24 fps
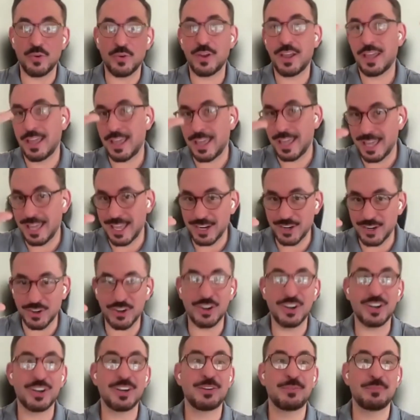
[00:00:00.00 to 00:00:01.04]
know,
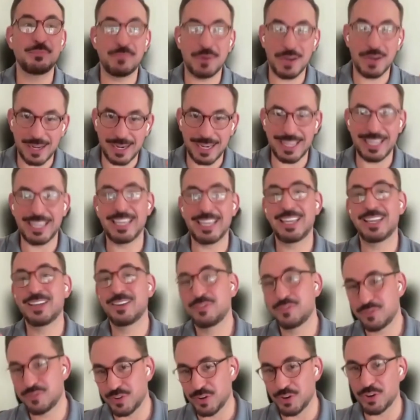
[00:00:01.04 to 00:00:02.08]
header,
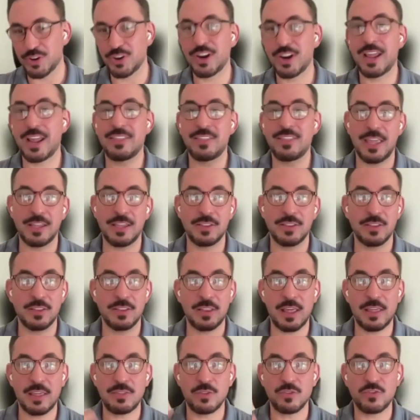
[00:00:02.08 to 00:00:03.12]
body, footer,
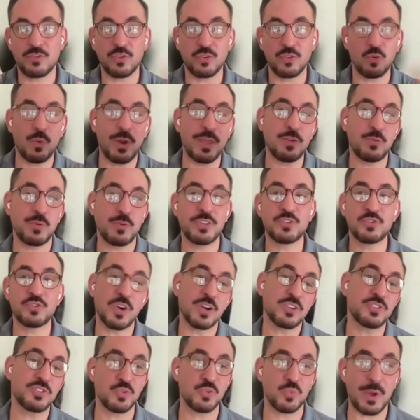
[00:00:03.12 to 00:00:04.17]
and so the way that we
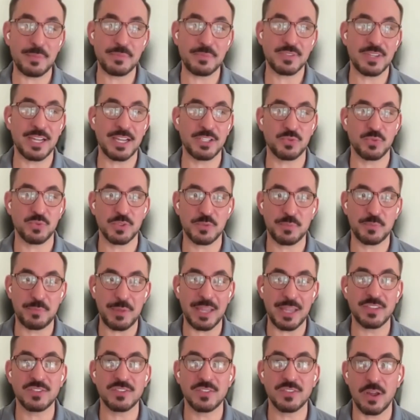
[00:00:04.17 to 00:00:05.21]
structured websites
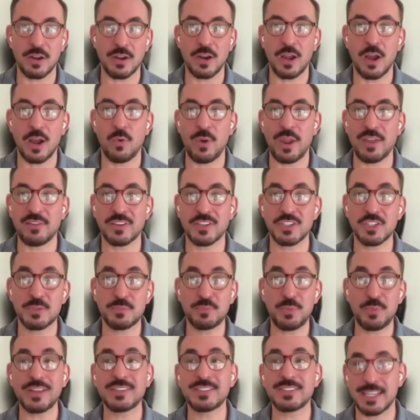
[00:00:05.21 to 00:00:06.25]
was based on a way of
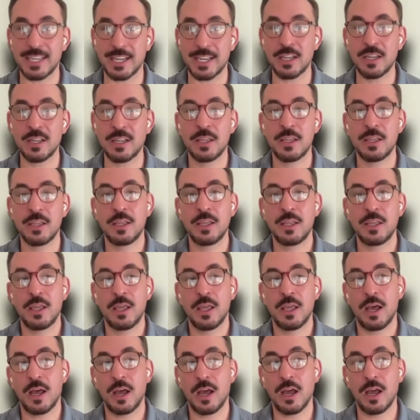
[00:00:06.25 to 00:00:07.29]
expressing
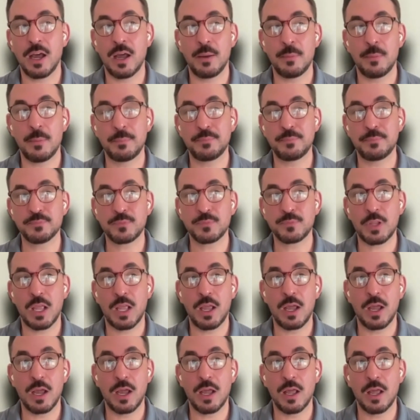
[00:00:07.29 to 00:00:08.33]
or